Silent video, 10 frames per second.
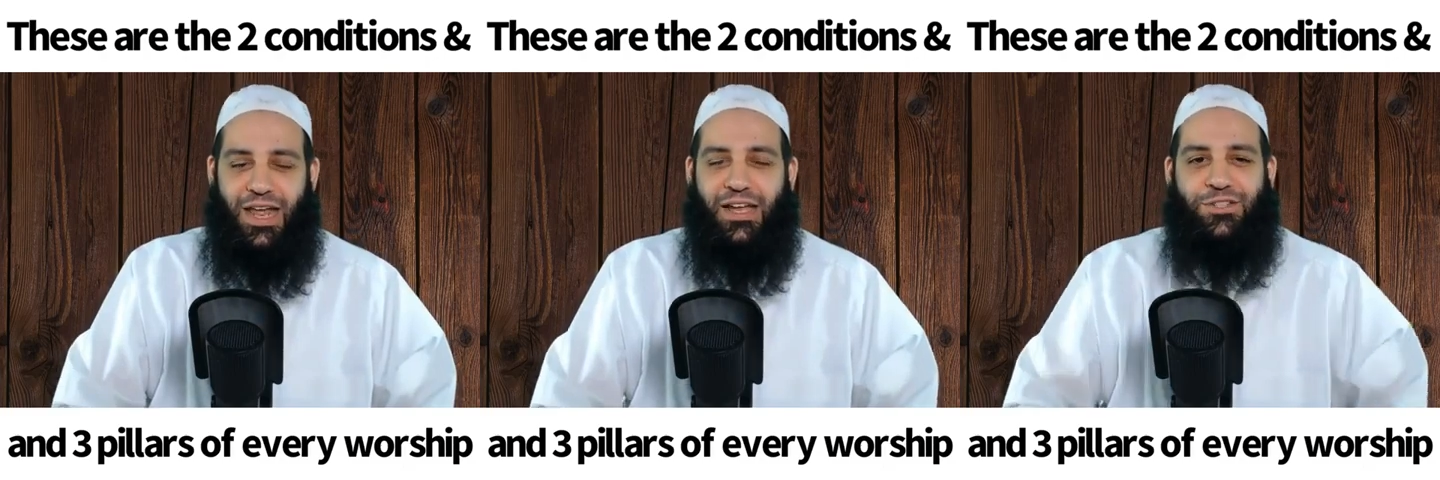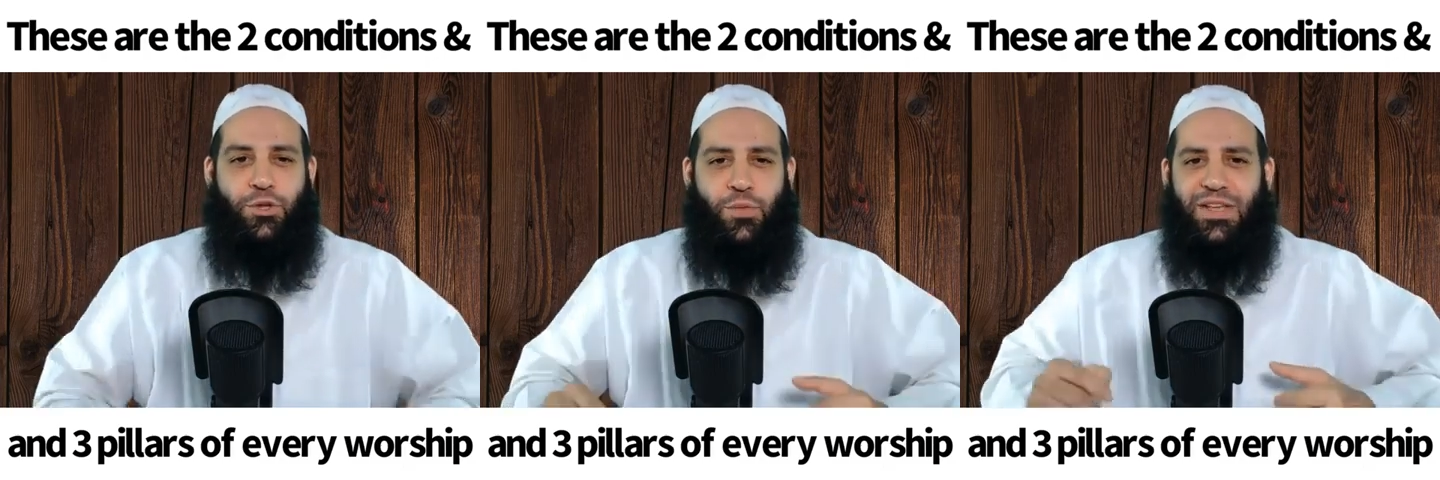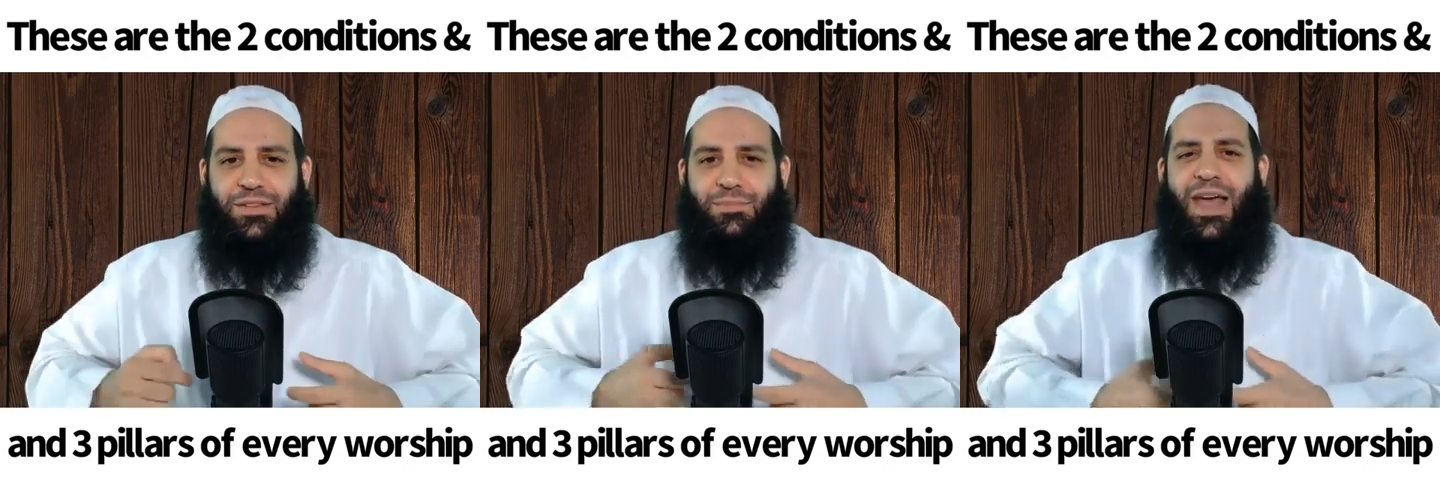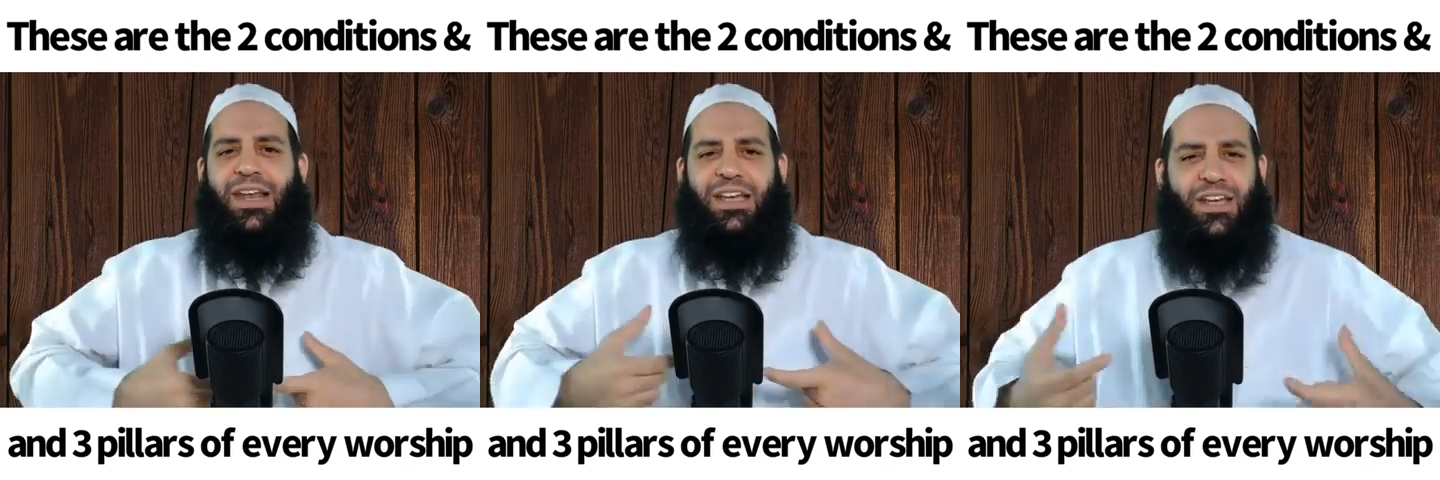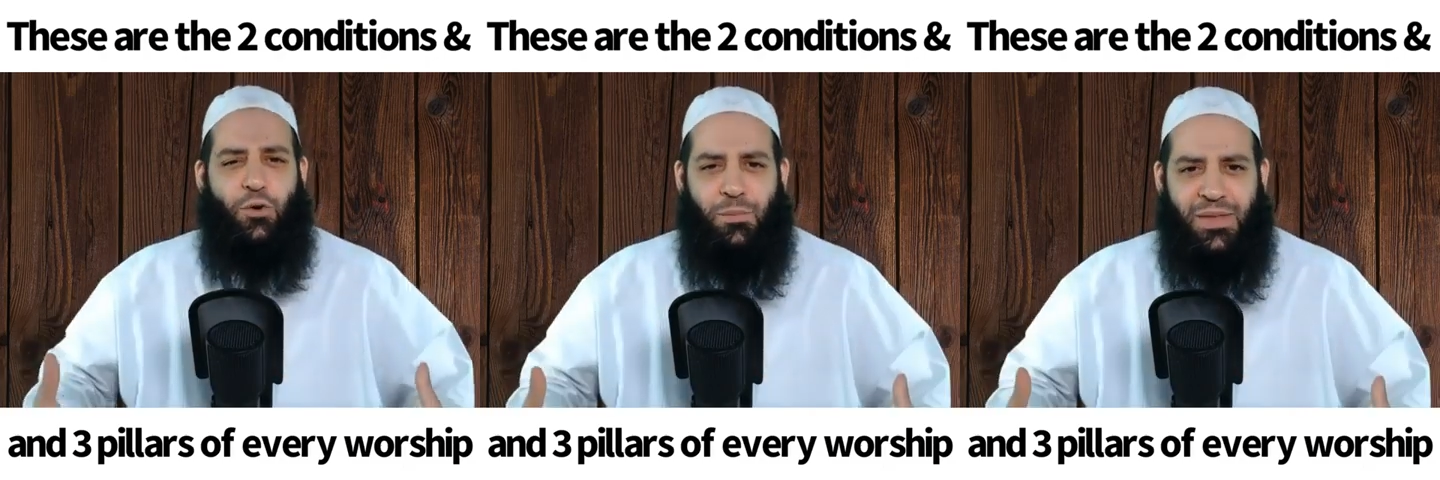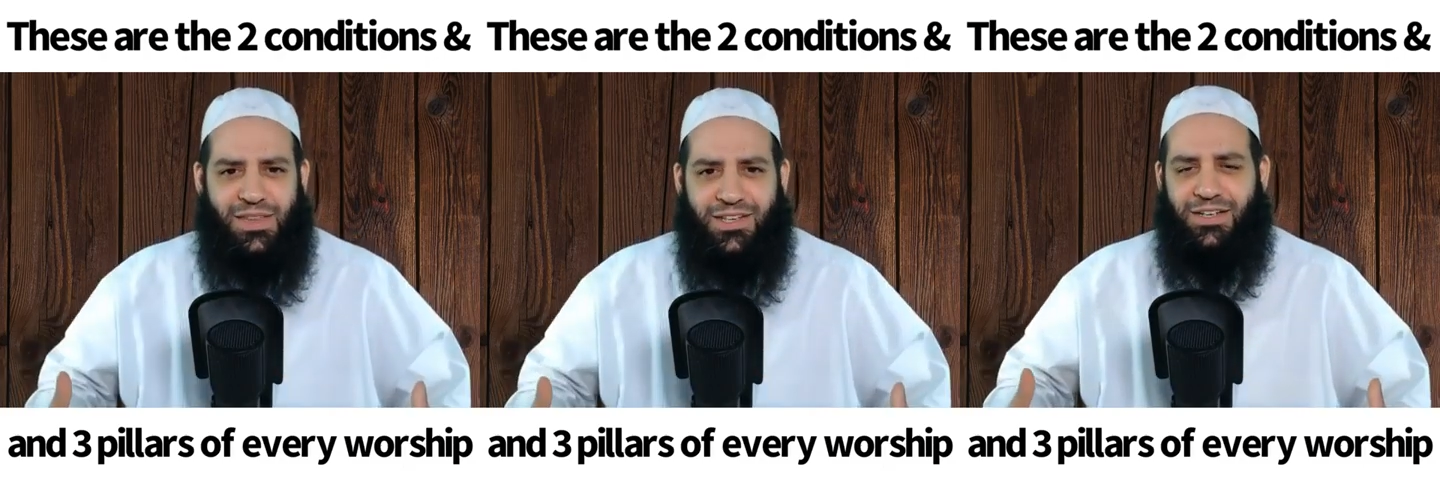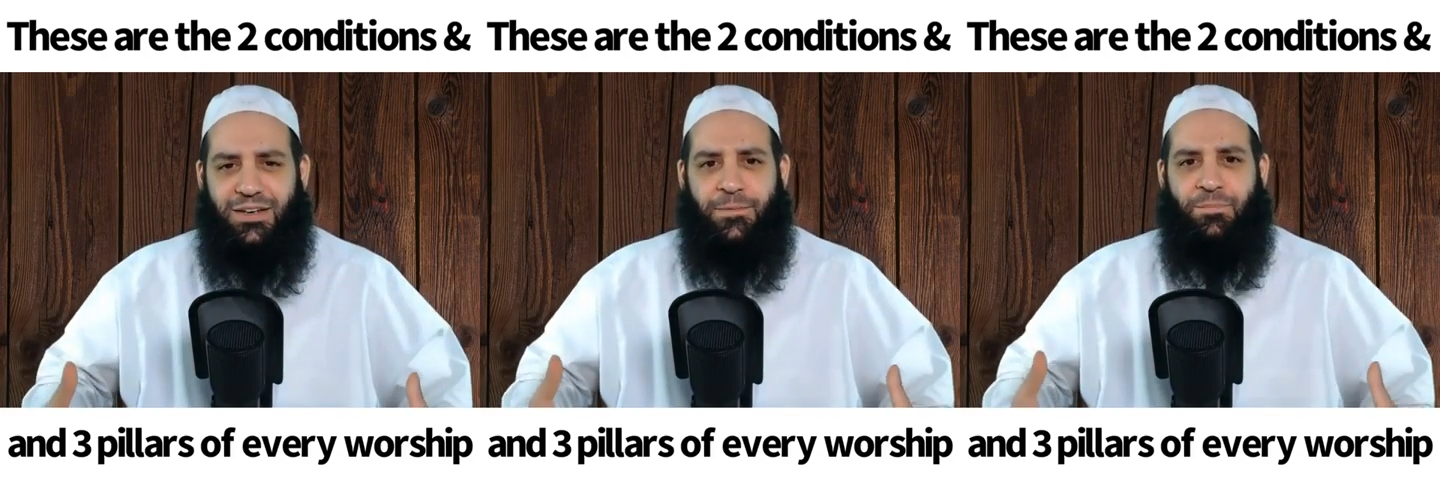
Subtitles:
As you read, Maliki yawmiddin,